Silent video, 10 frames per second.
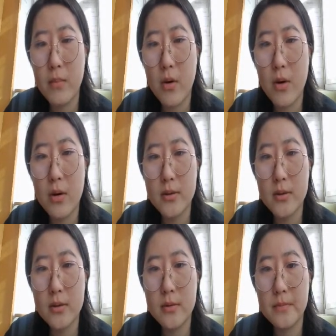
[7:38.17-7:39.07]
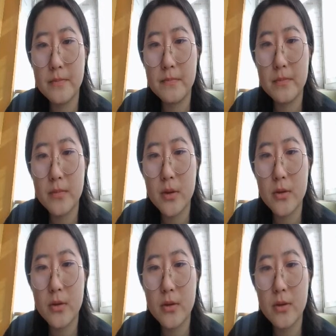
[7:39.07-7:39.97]
part.
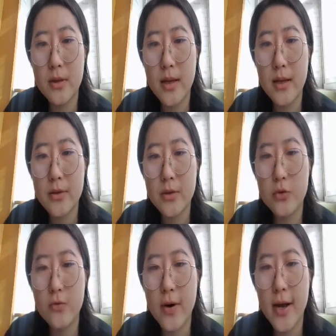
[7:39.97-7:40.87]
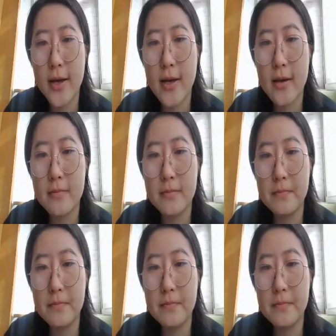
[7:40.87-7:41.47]
So let's drag it